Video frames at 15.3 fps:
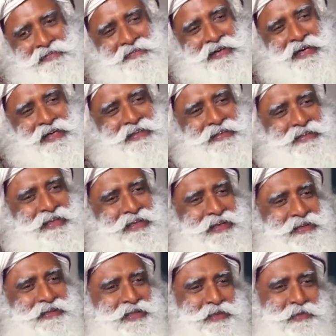Well, there
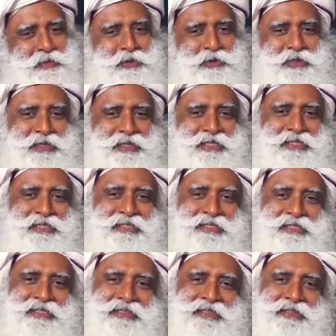are
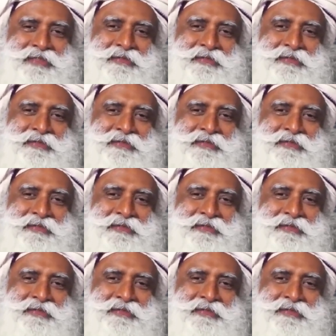Trimurtis,